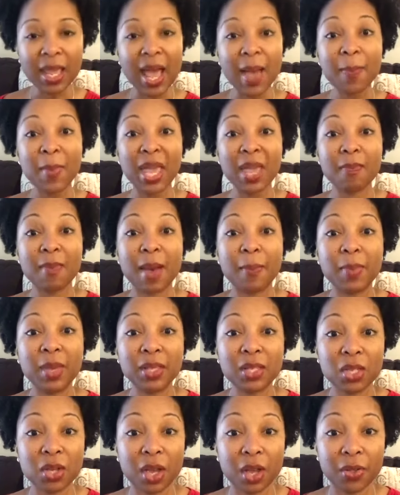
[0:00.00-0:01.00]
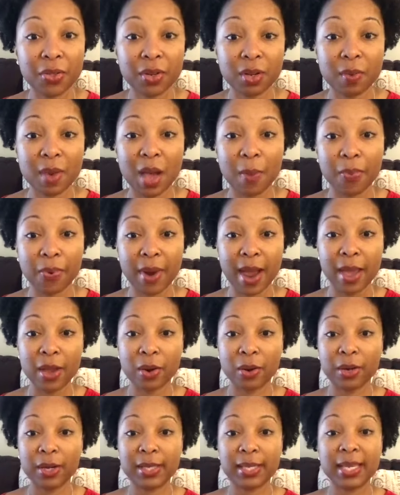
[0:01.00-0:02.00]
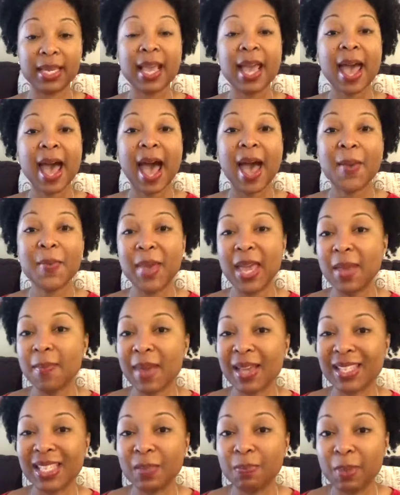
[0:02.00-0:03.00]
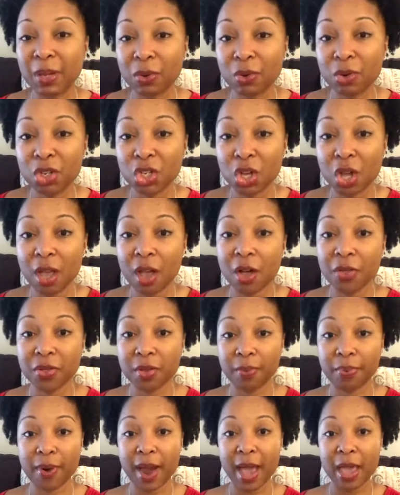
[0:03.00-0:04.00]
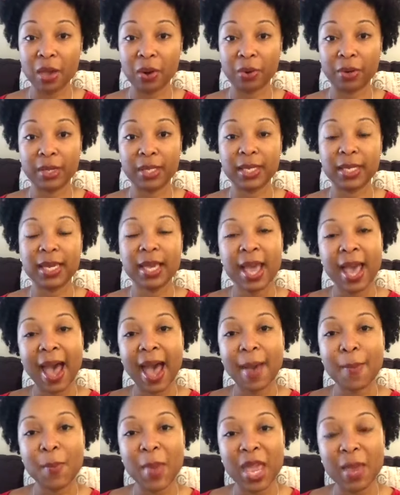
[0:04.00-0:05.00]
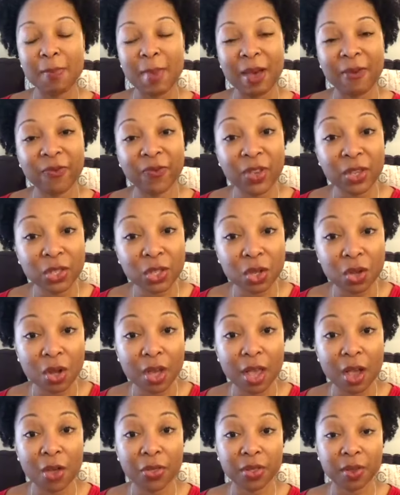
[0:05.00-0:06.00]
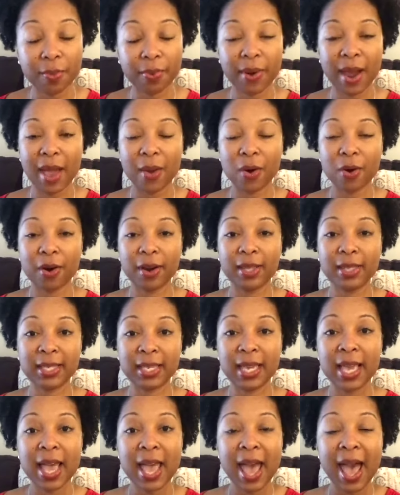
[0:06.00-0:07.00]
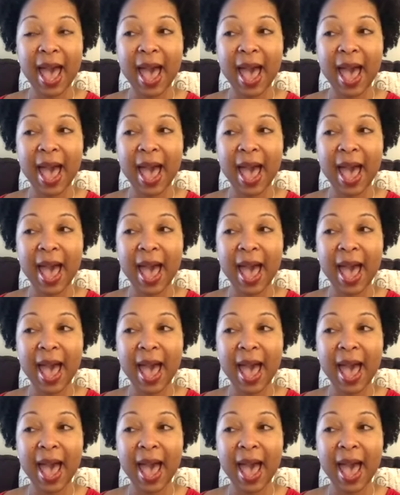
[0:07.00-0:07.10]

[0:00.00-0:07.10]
I made my mental health a priority. I made my spiritual health a priority. I made my physical health a priority.